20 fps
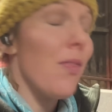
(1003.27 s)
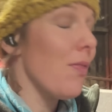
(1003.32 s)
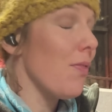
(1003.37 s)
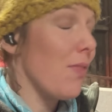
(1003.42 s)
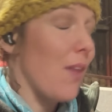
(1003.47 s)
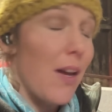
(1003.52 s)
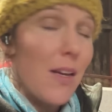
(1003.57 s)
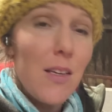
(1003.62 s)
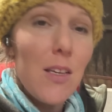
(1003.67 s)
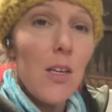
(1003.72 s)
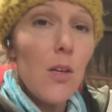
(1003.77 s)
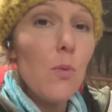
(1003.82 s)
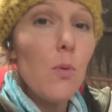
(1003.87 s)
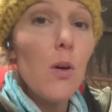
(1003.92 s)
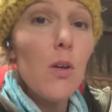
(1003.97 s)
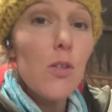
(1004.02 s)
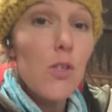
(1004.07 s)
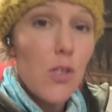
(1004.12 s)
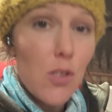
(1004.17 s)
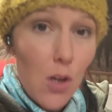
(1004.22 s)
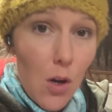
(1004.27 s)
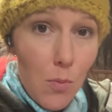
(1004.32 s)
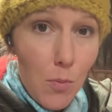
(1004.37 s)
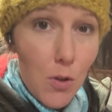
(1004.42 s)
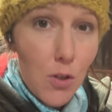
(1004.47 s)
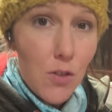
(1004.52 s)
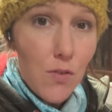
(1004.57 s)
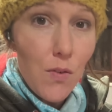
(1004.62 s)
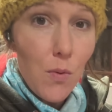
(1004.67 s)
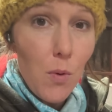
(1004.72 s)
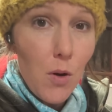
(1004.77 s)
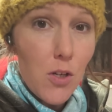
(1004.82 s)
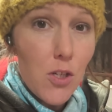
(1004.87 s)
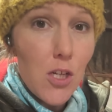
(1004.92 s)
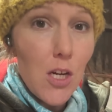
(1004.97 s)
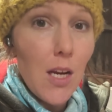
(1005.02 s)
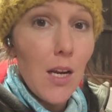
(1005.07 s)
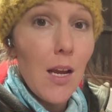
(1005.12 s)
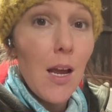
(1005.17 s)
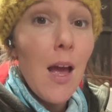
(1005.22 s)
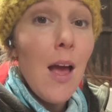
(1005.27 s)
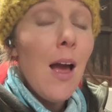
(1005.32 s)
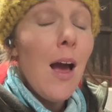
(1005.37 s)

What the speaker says: Thank you so much for watching.